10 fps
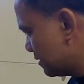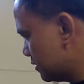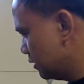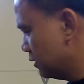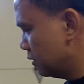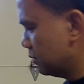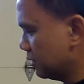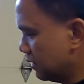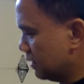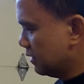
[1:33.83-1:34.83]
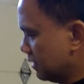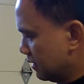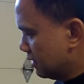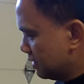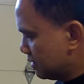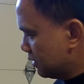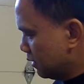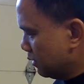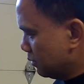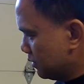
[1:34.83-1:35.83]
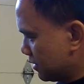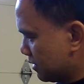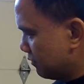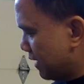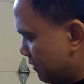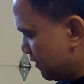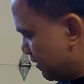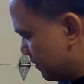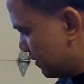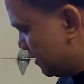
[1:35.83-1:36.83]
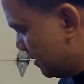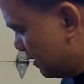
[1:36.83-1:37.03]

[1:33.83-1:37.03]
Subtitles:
so just the valve cover,